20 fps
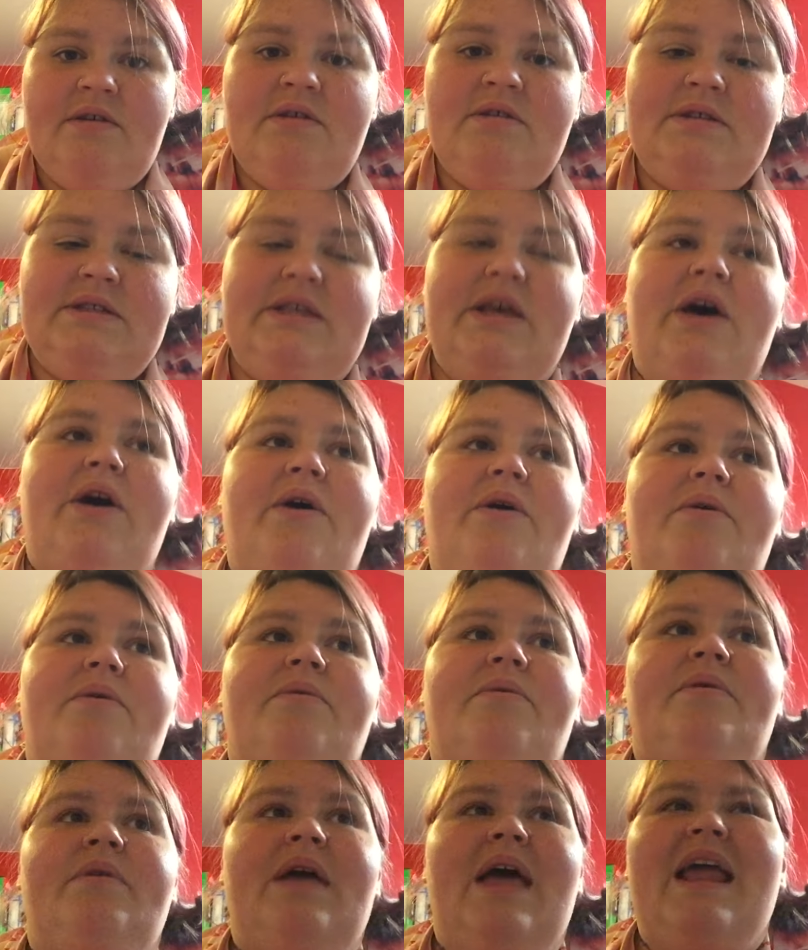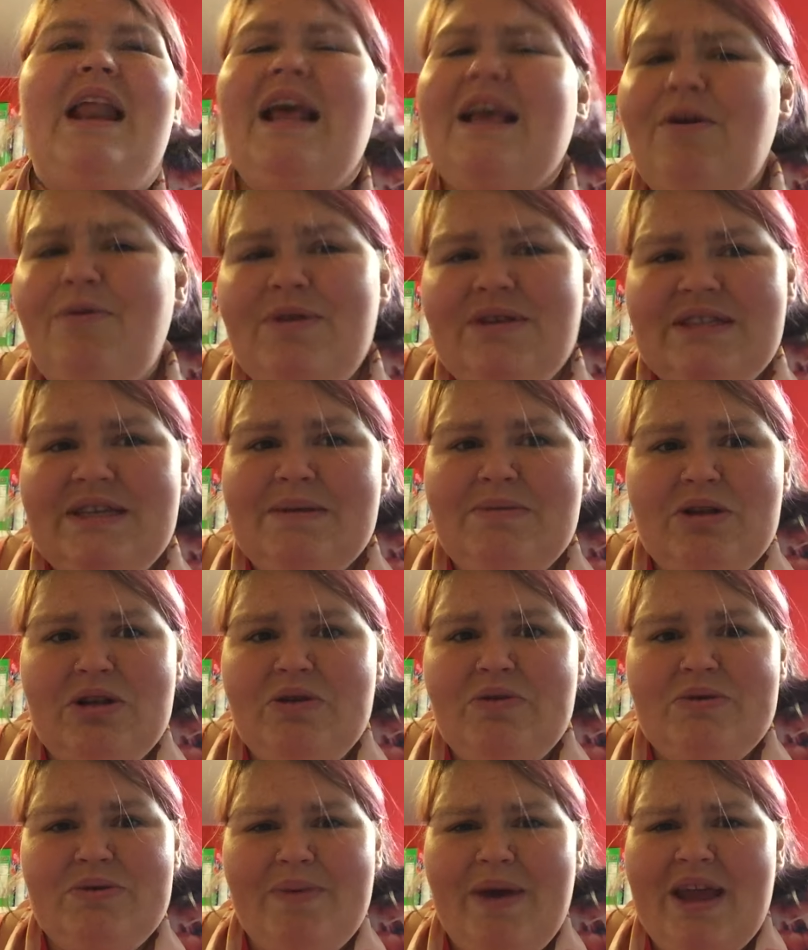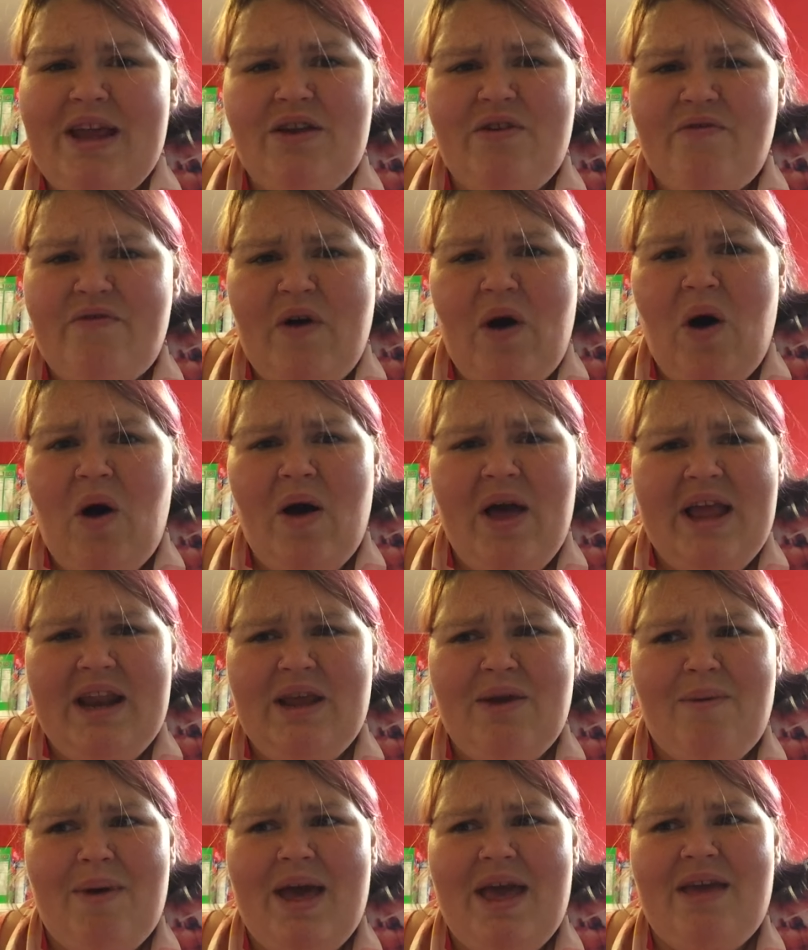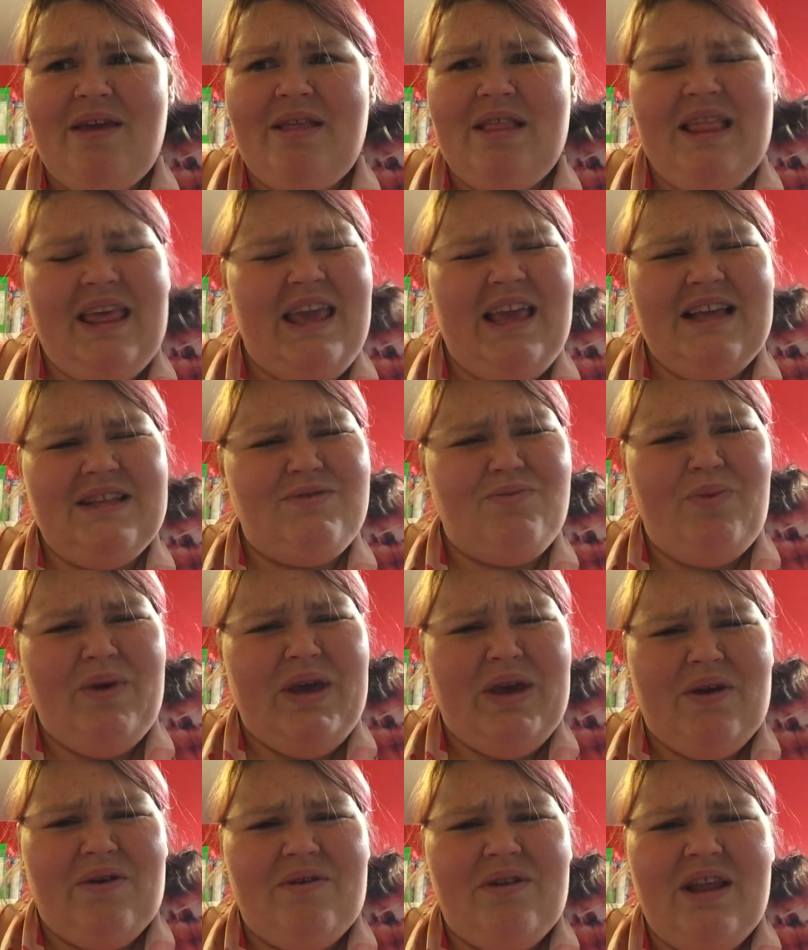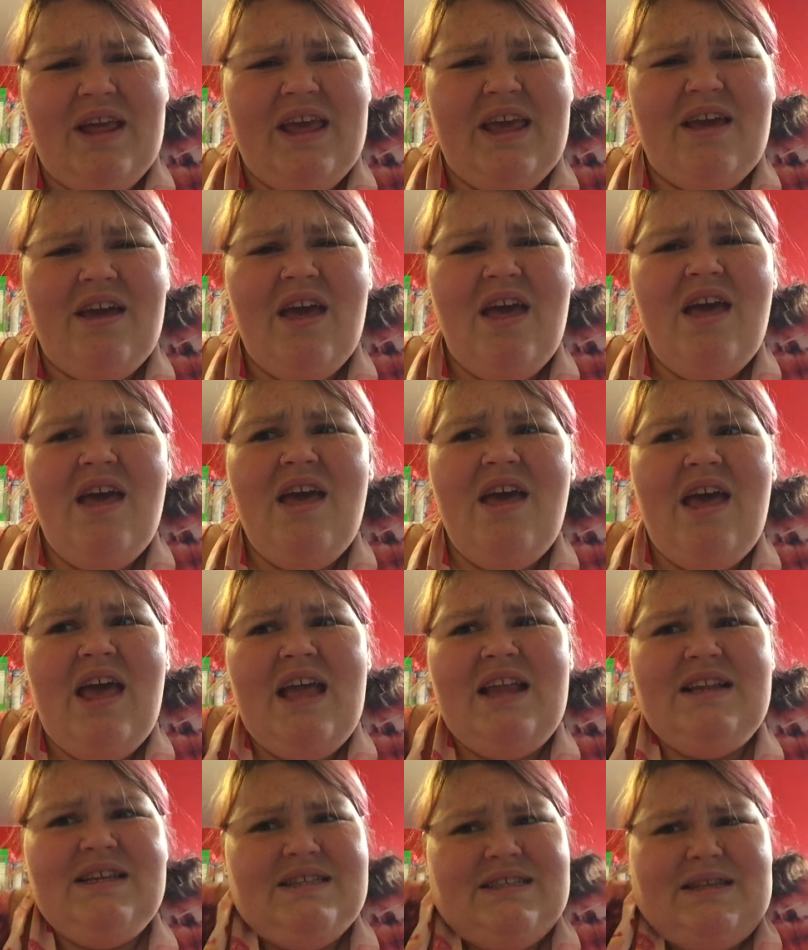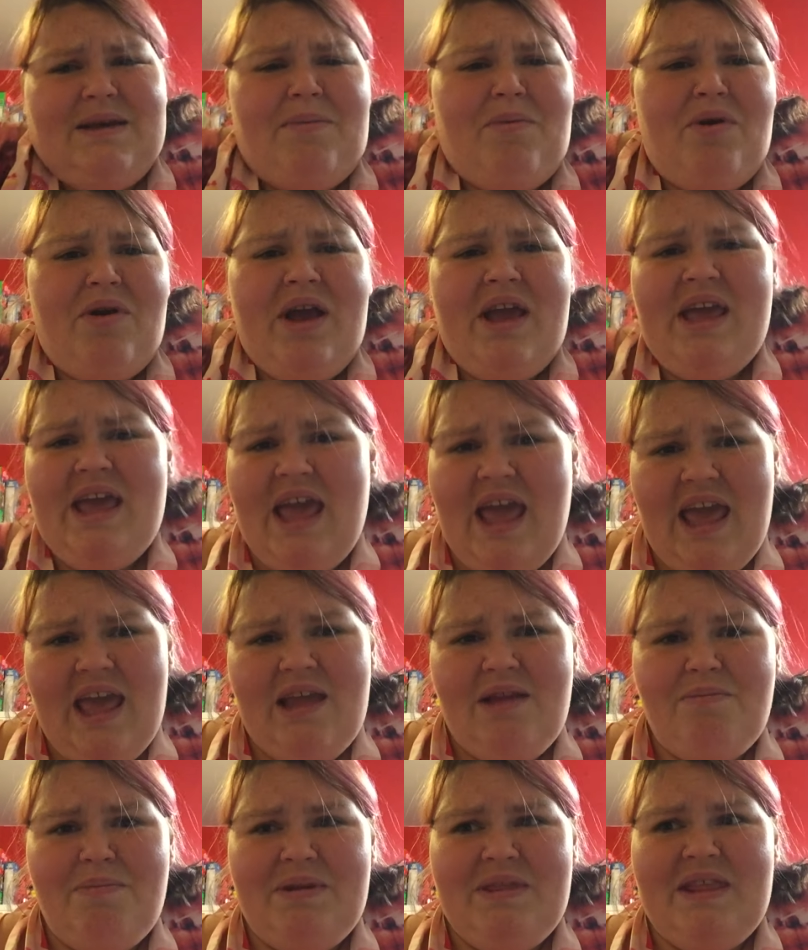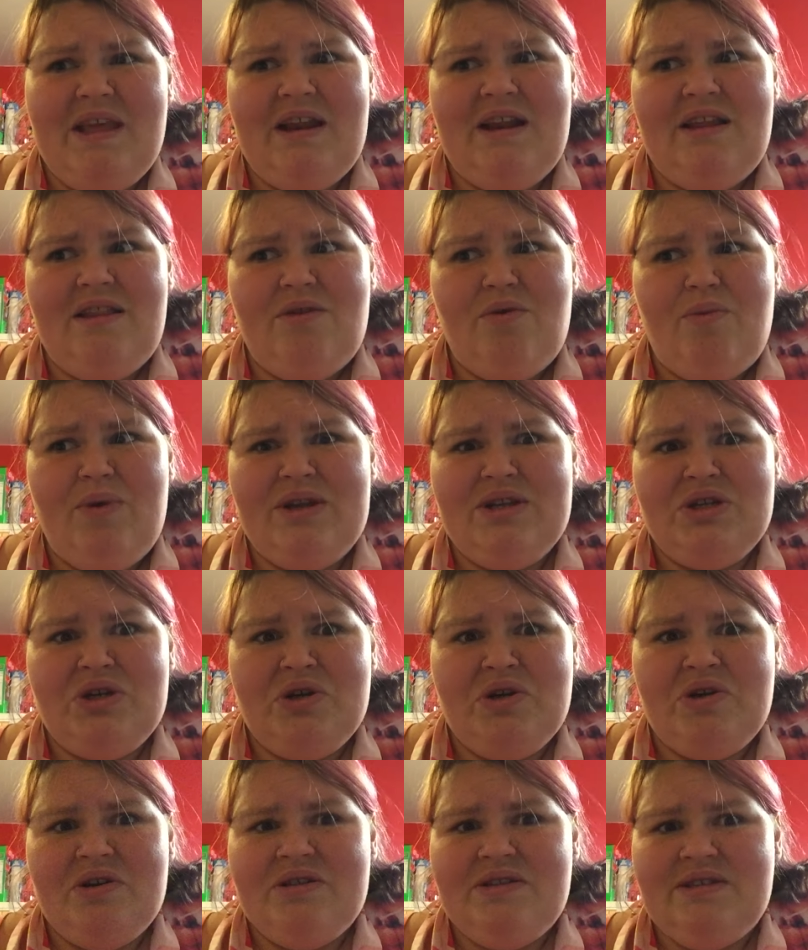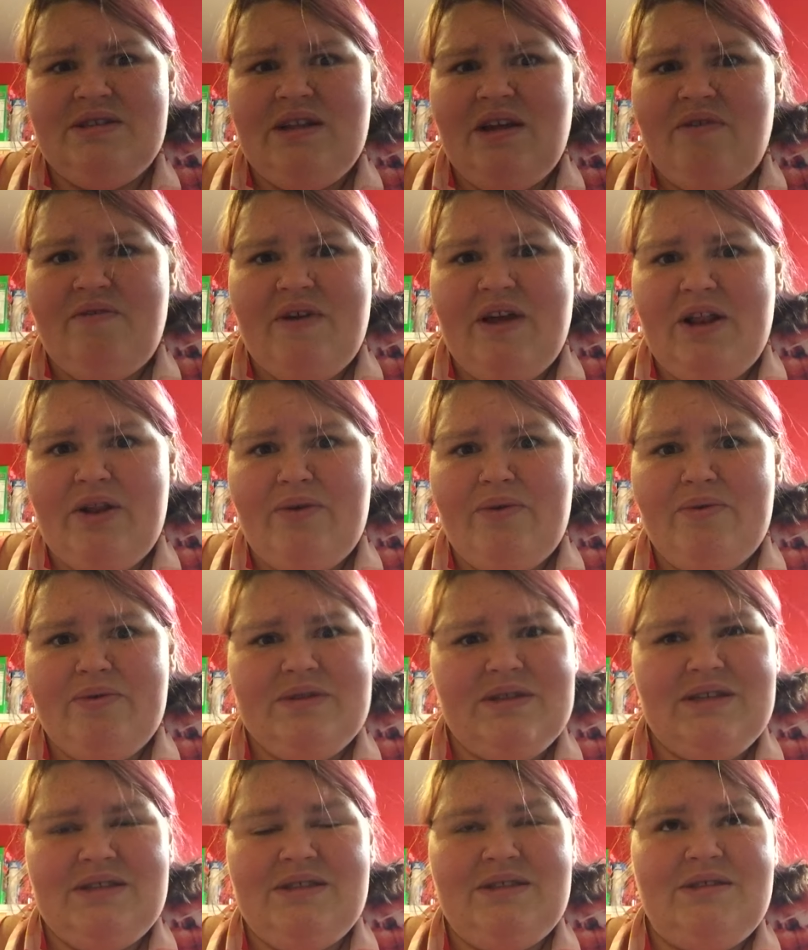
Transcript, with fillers: So, and I always seem to lose weight in the fall anyway. Like, it's weird. Like, in the summer I gain, but then in the winter and stuff I lose.